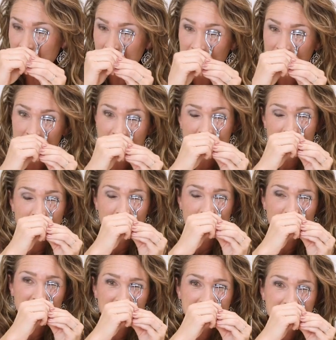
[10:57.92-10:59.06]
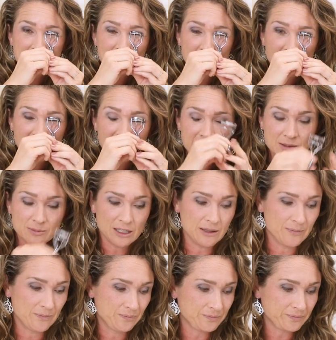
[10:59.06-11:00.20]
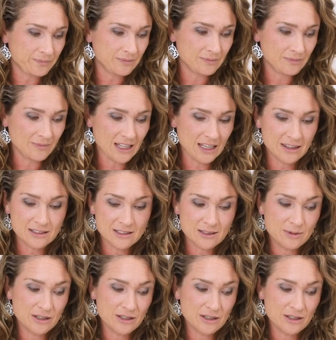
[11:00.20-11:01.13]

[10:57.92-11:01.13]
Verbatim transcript: and pinks and mauves, but this has